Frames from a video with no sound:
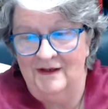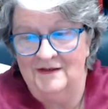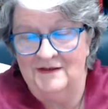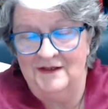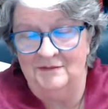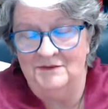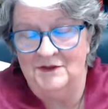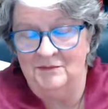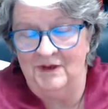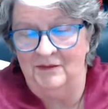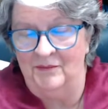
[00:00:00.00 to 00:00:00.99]
It seems
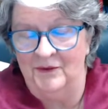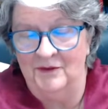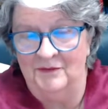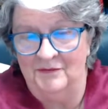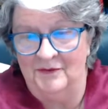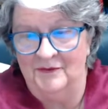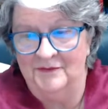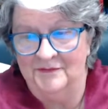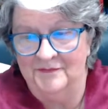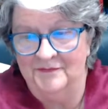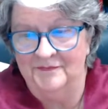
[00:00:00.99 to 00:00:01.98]
to be beautiful.
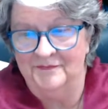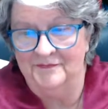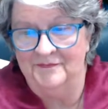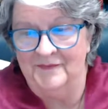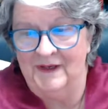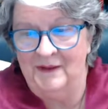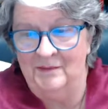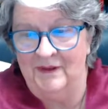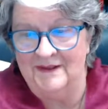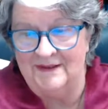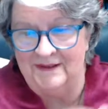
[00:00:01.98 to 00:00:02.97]
Many
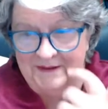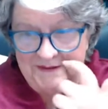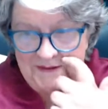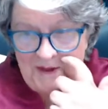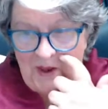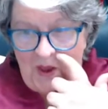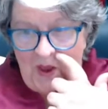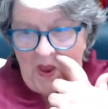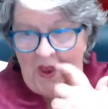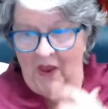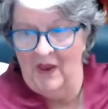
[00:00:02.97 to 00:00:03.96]
blessings.
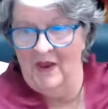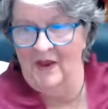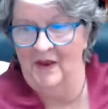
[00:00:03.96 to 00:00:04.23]
All